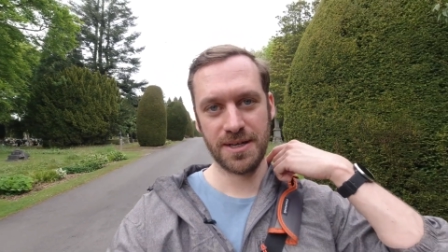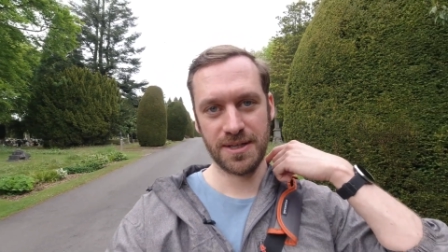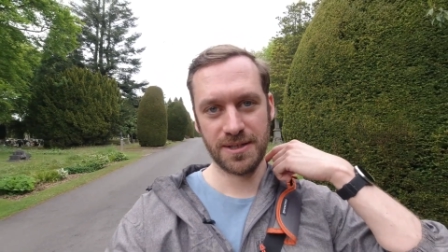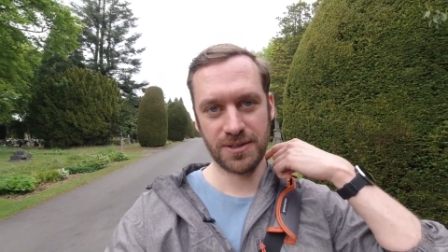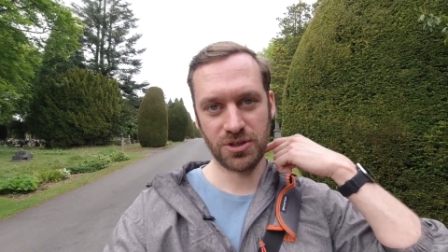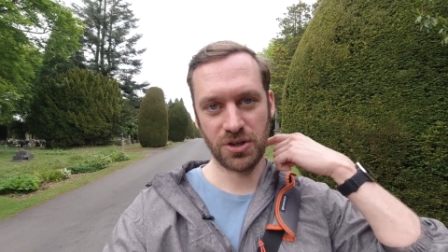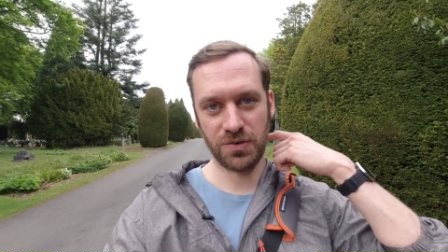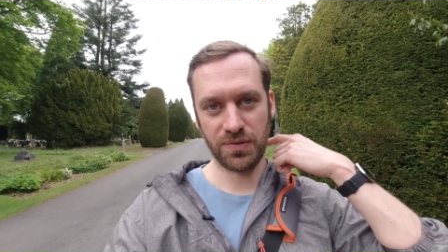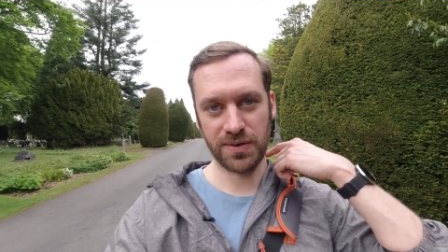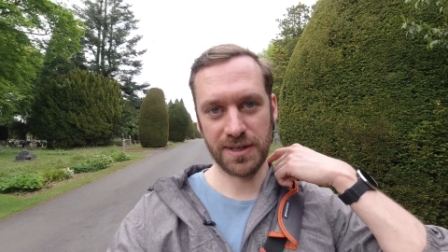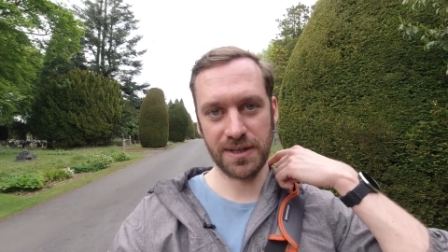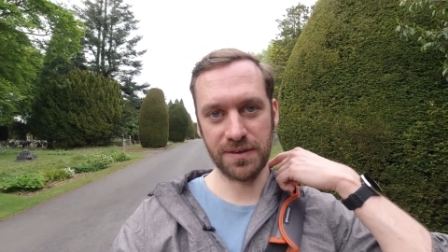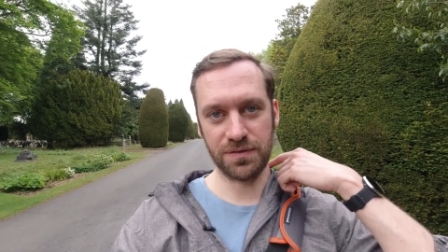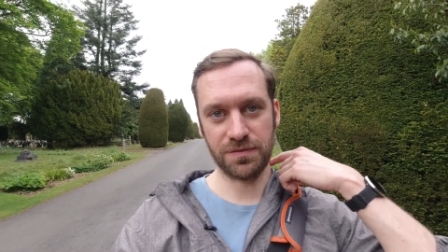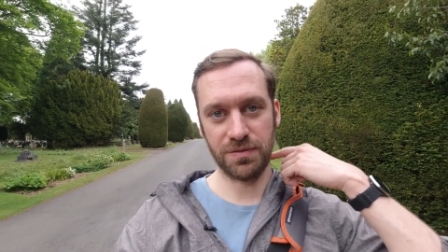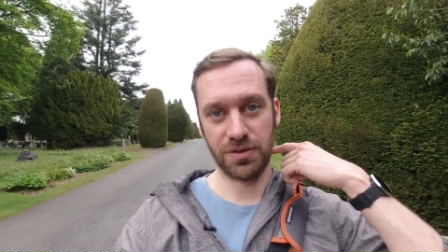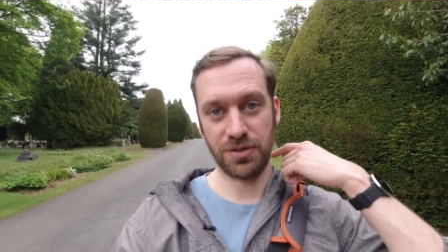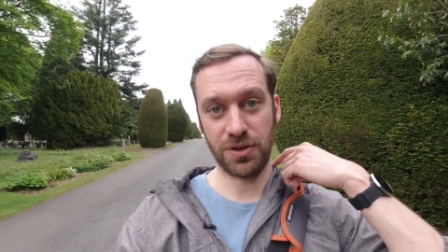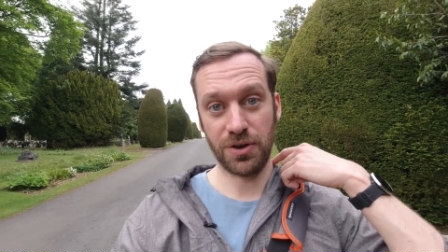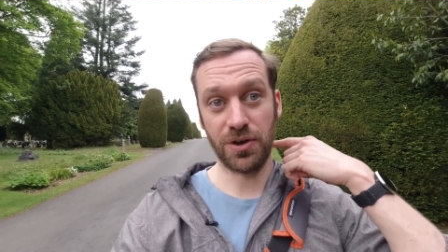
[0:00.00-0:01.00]
So we
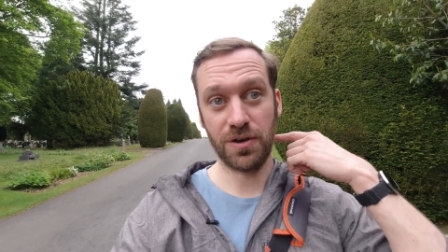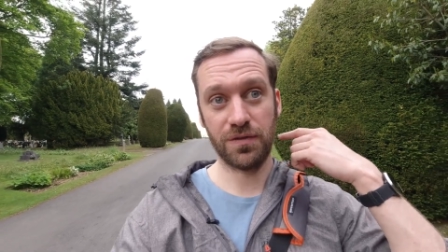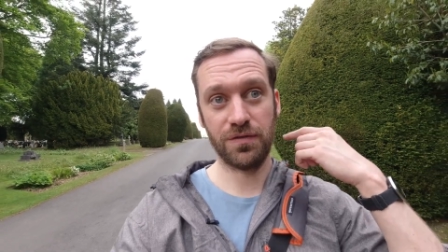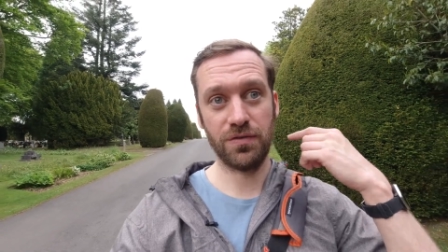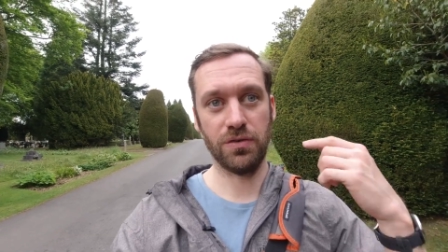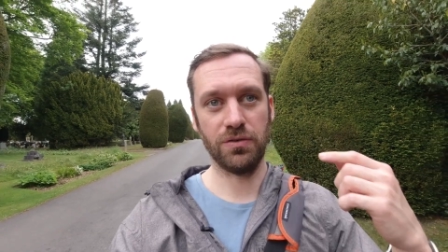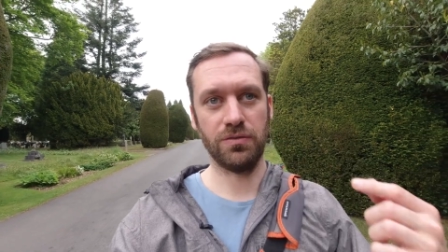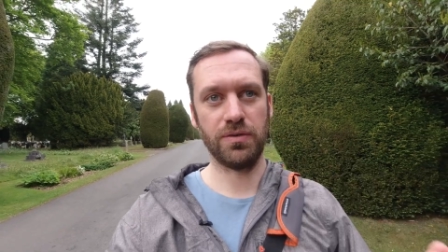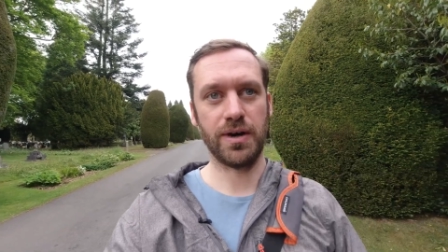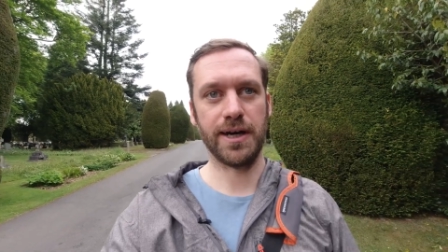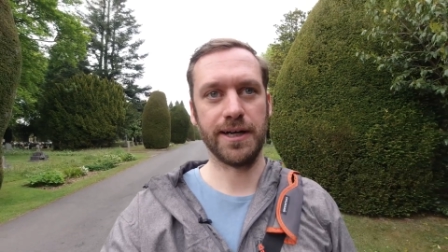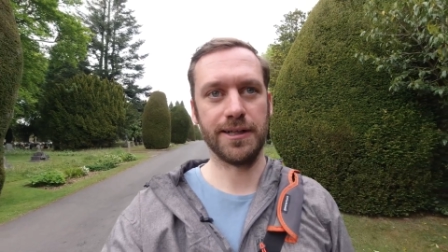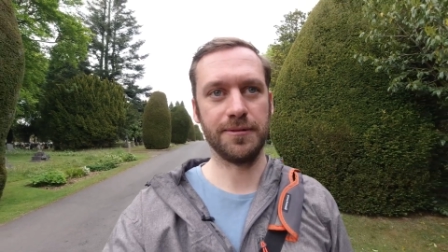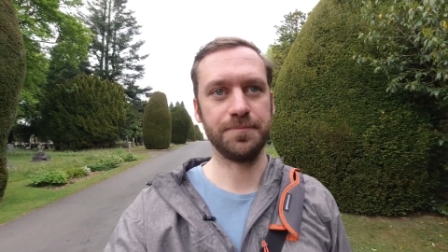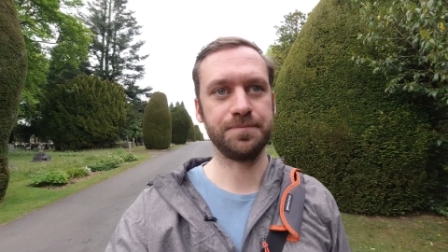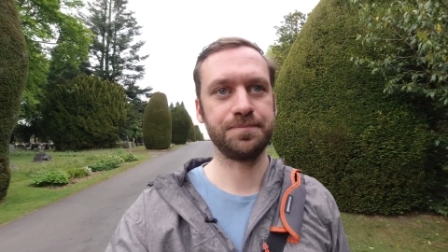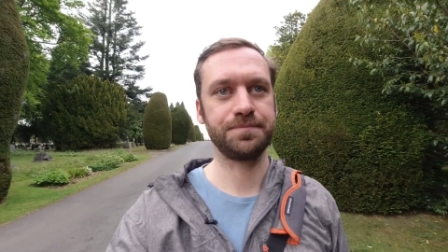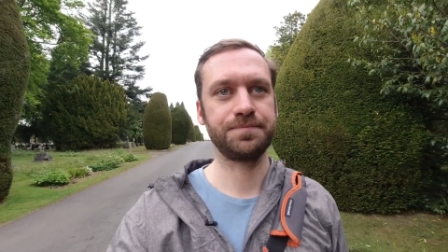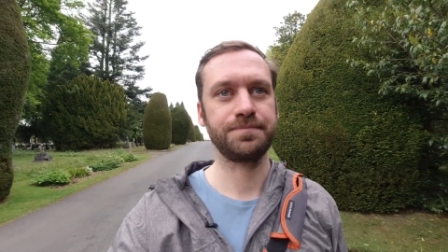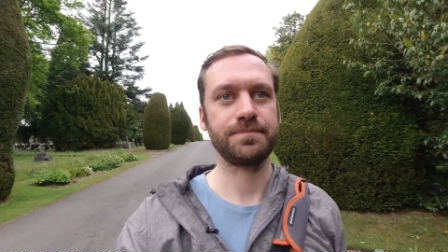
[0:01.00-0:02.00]
lived with her for a
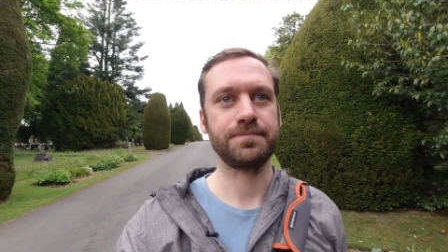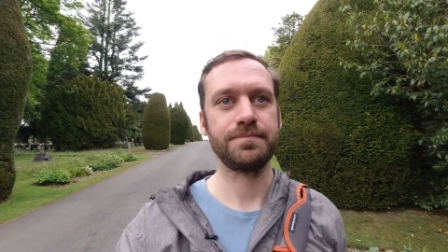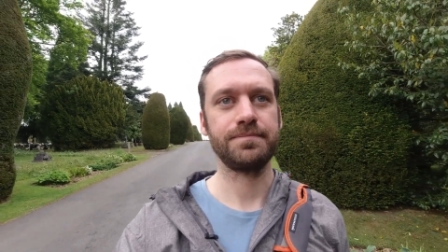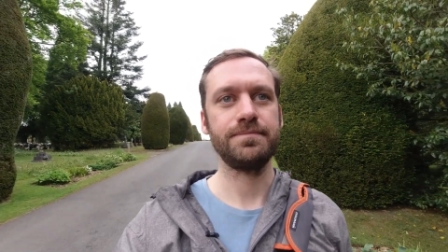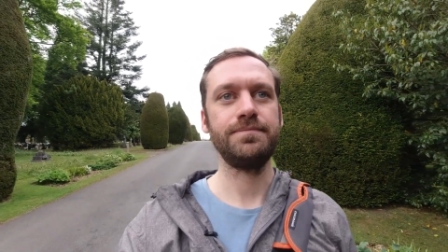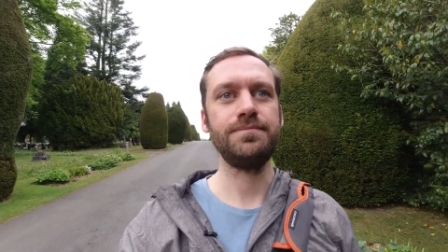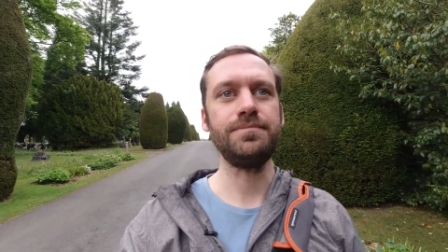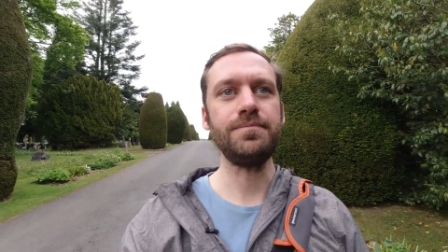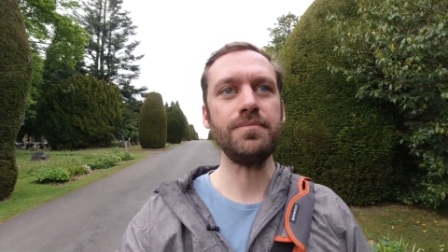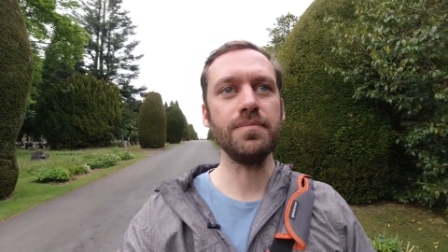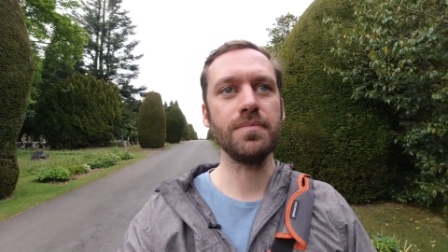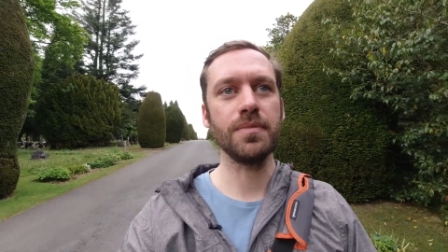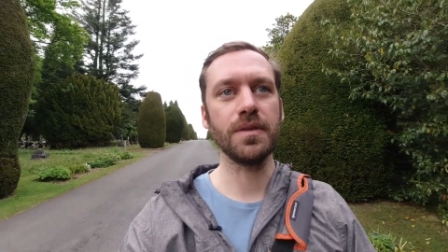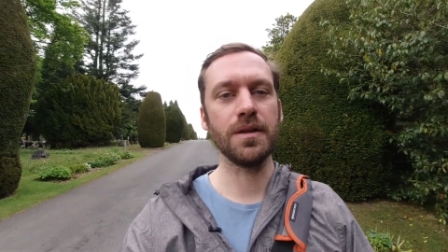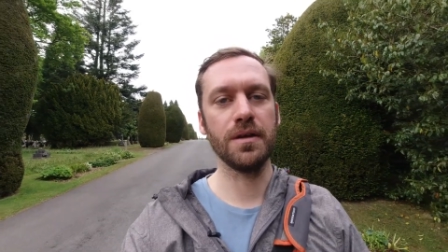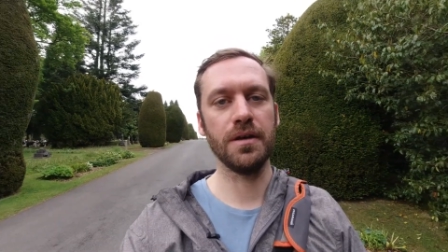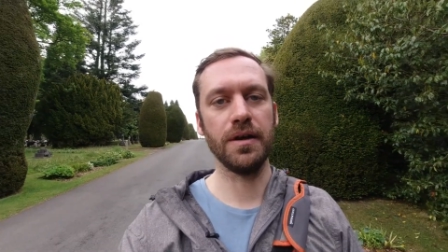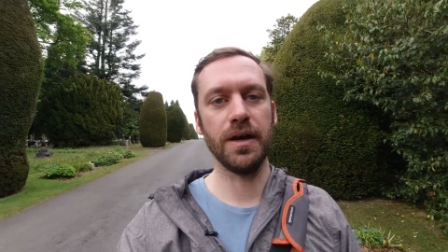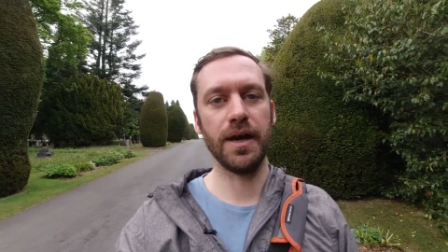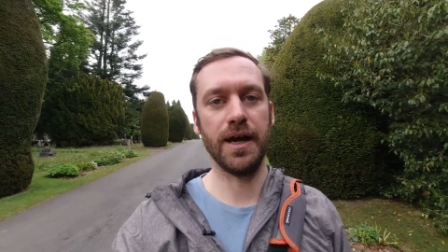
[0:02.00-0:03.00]
while
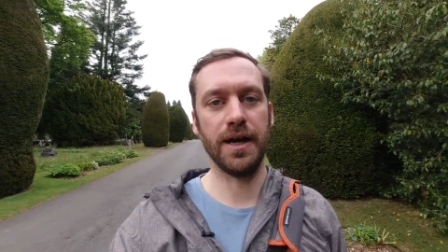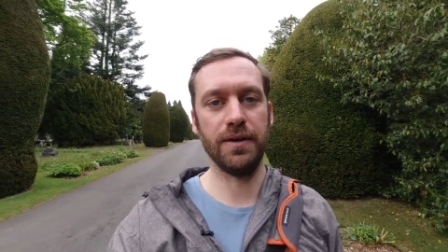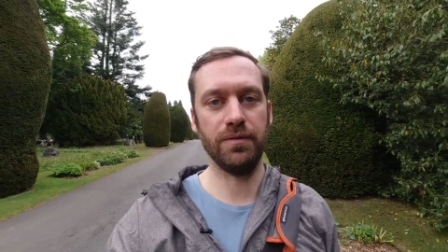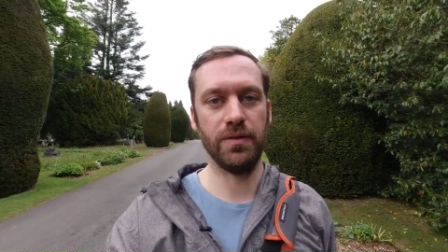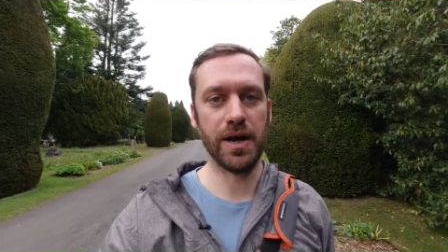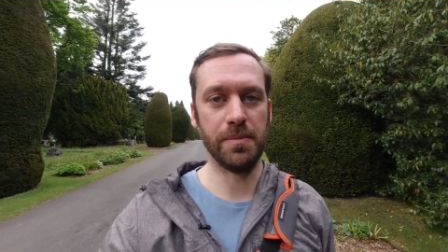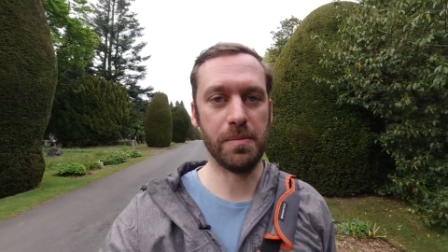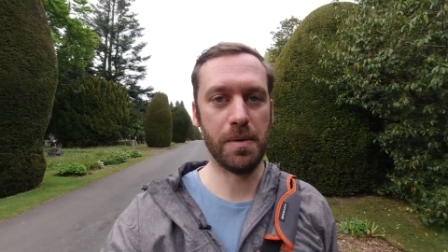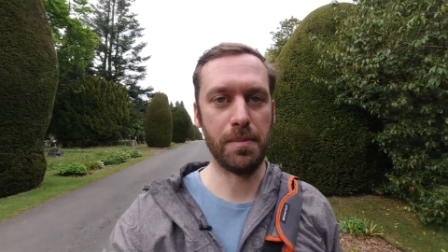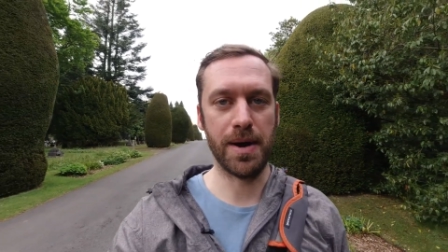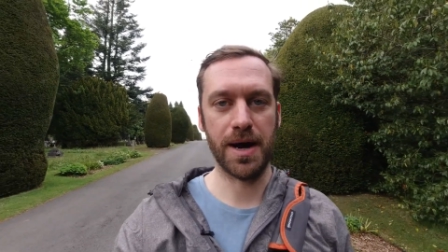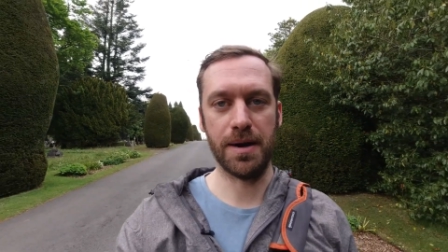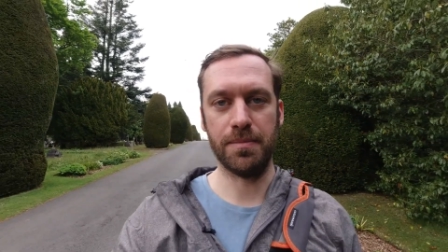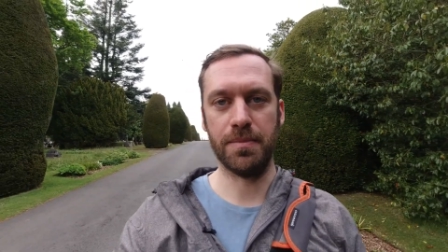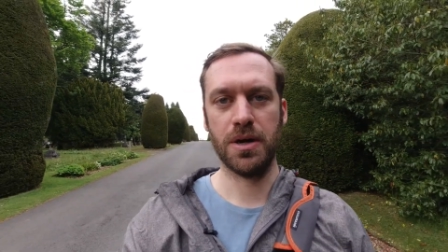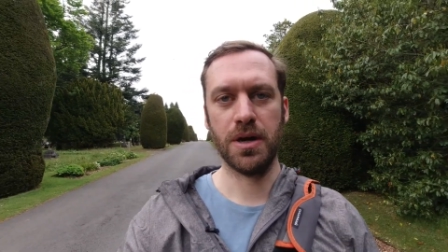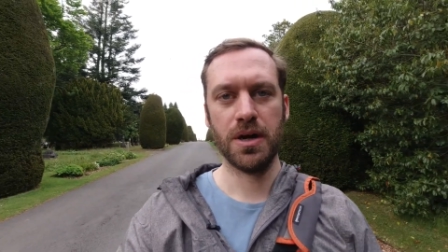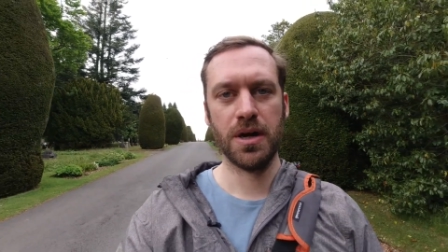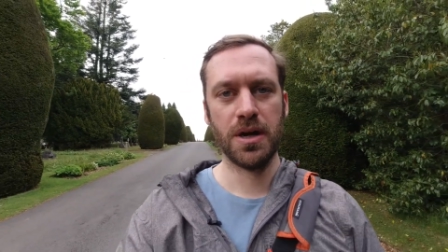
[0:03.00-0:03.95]
my mum